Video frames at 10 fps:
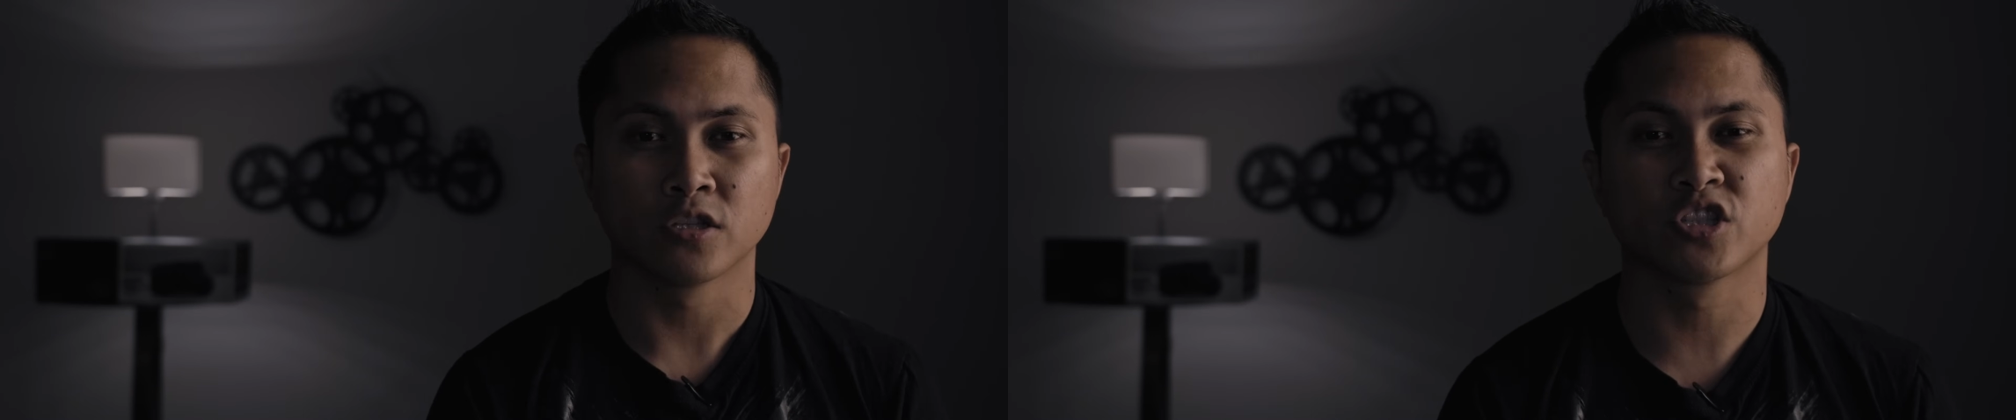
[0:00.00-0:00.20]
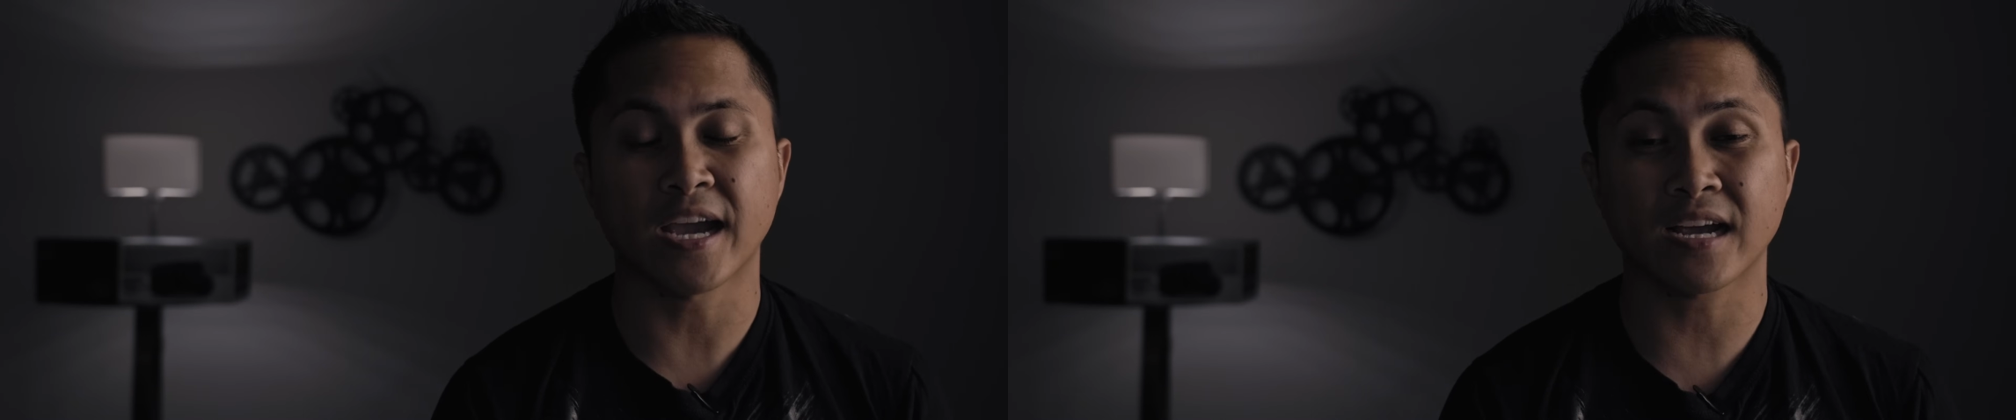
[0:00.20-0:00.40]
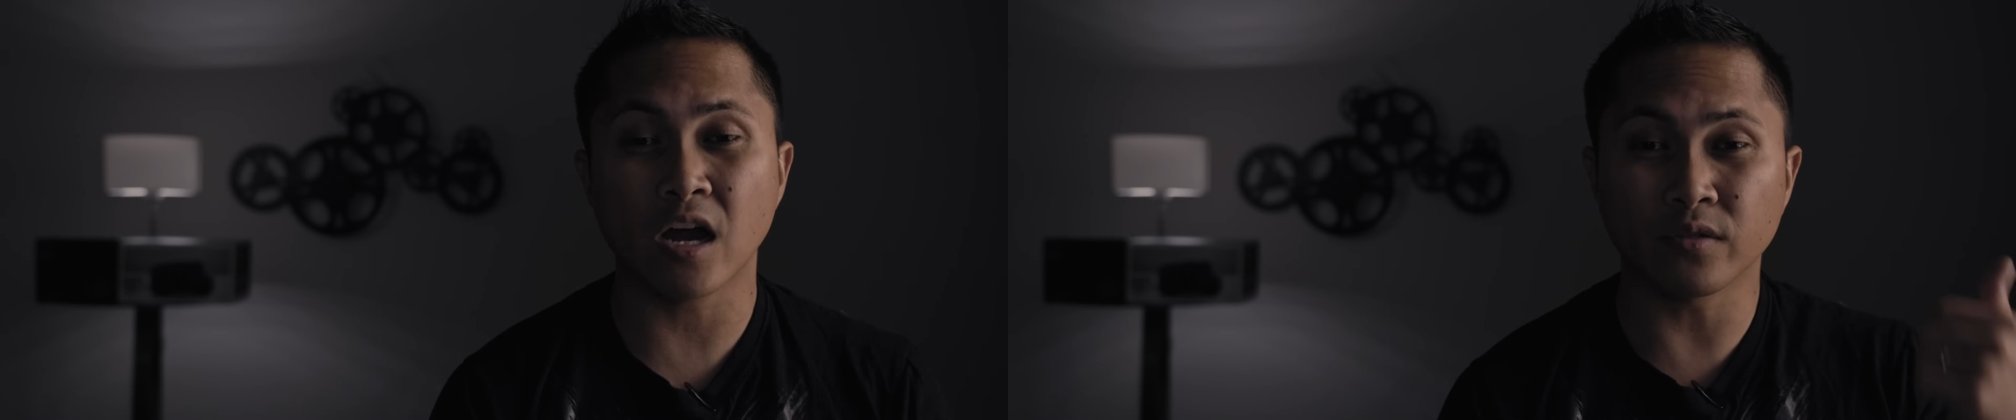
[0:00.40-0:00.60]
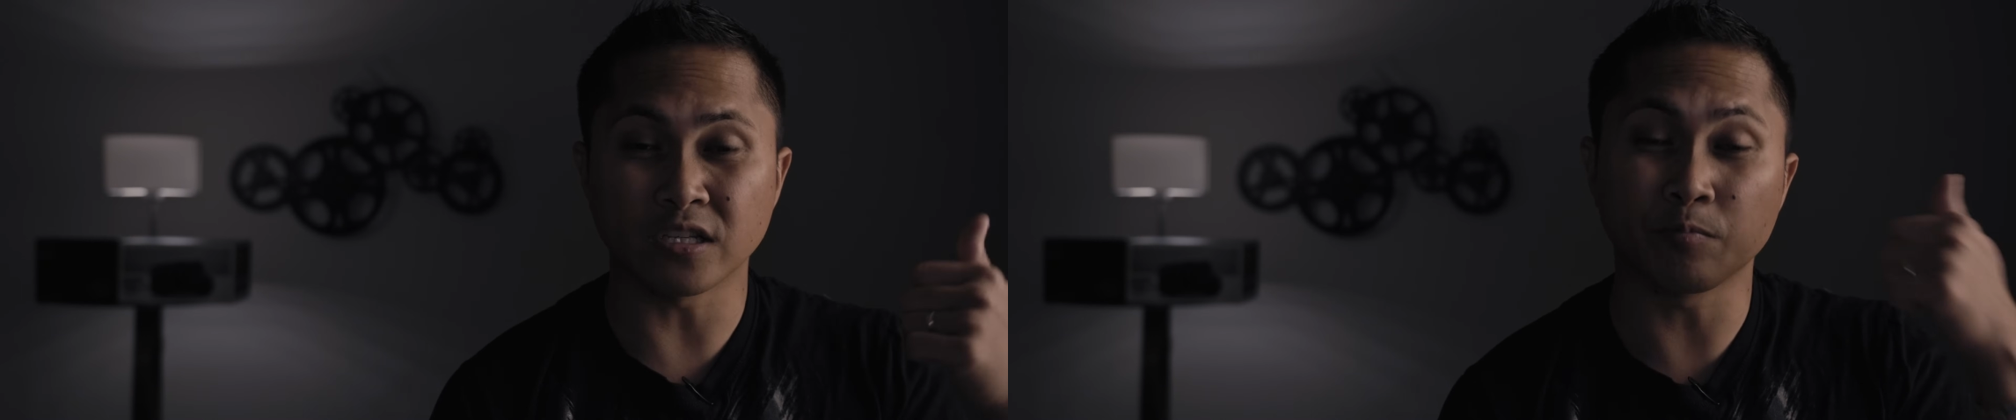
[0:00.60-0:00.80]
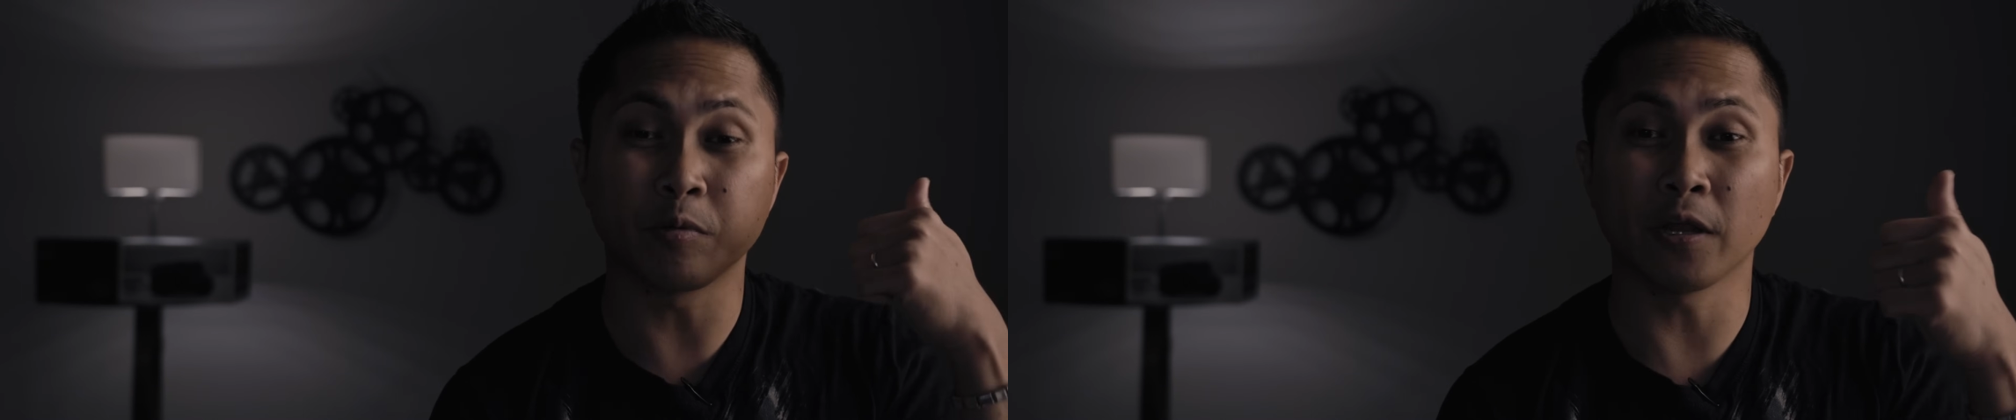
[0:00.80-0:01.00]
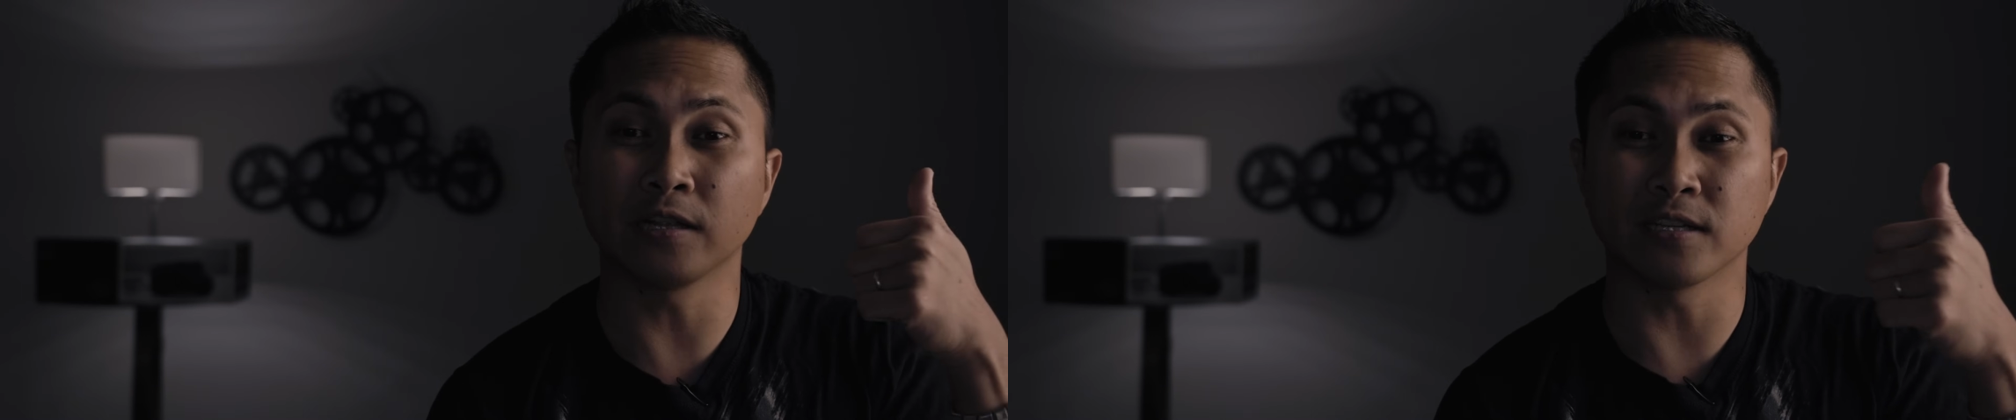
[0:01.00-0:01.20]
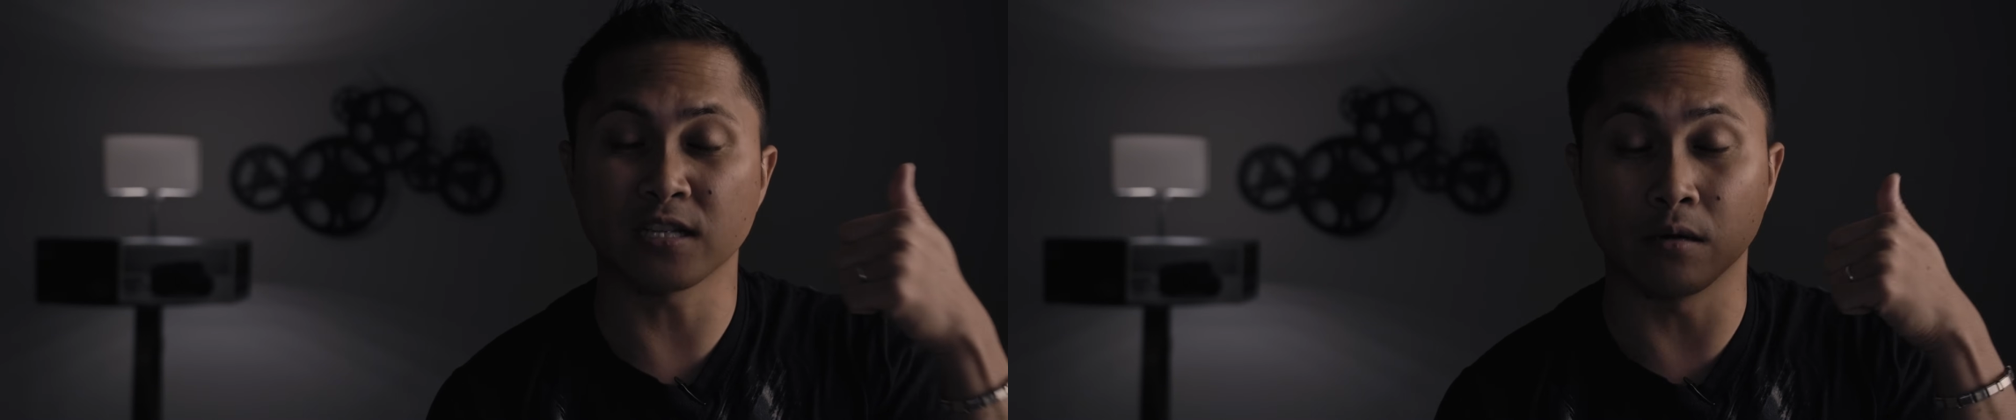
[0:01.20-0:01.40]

check out this playlist